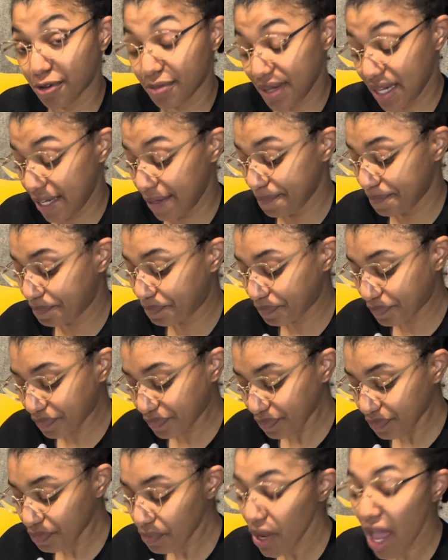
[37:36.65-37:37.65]
me.
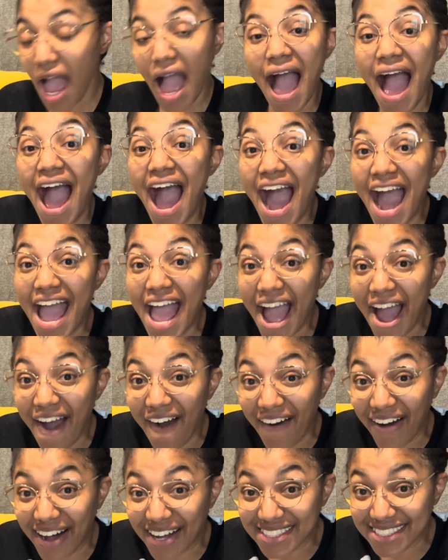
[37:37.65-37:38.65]
I
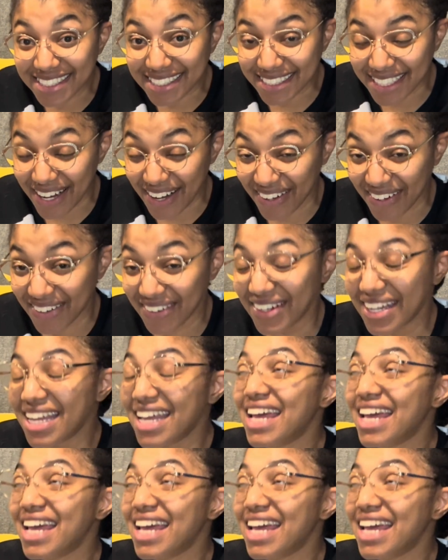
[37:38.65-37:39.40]
also,